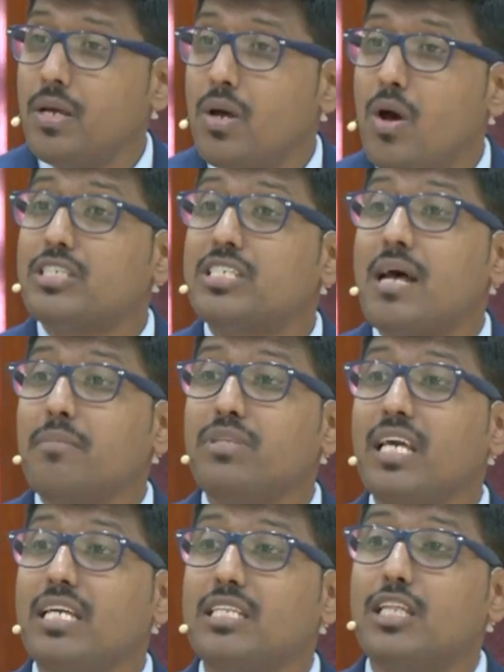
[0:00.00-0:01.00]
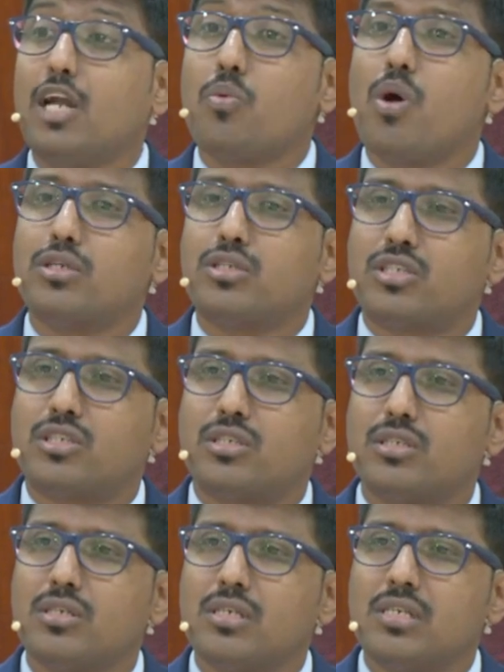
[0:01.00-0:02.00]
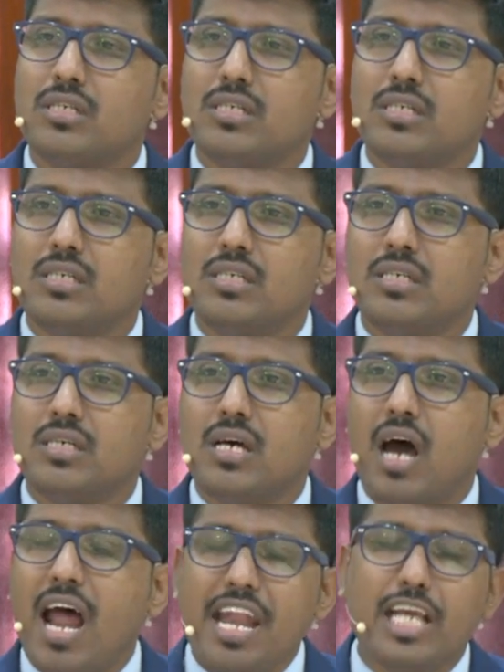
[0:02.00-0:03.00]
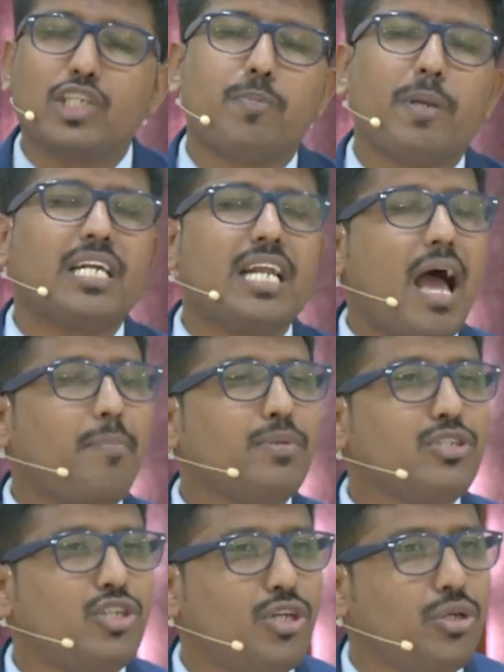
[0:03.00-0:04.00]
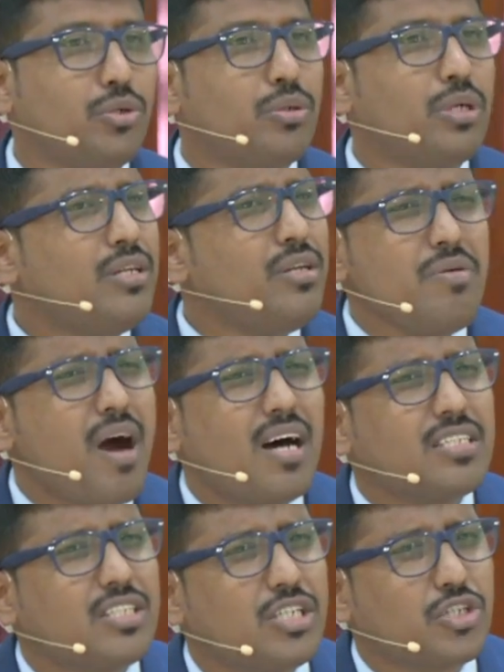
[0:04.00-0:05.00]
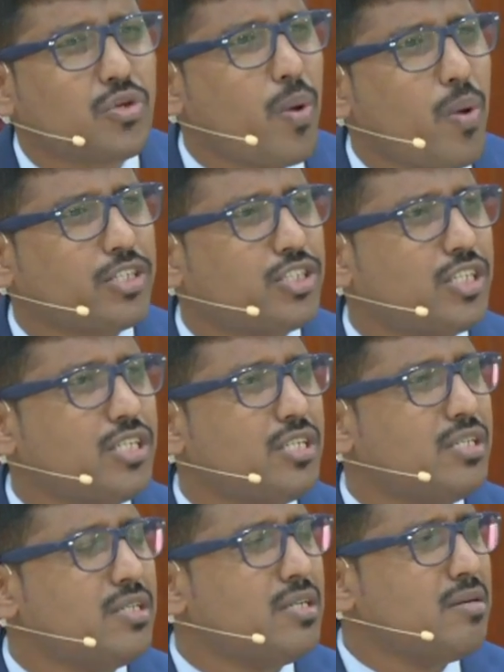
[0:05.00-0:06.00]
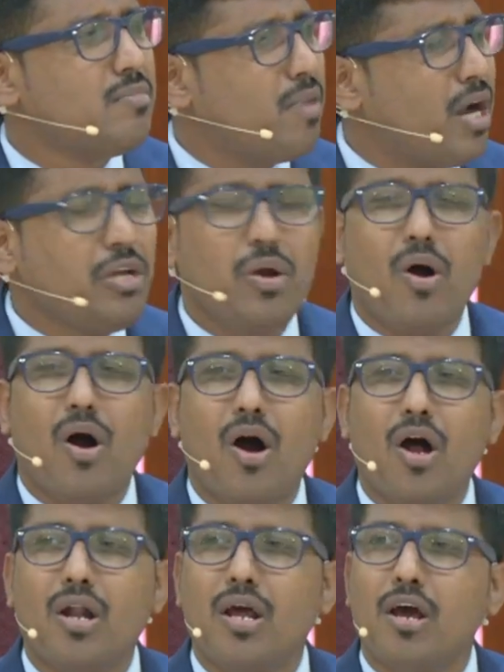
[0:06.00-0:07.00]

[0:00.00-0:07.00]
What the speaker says: Or something that was unexpected happened to you? Did you ask this question? My God,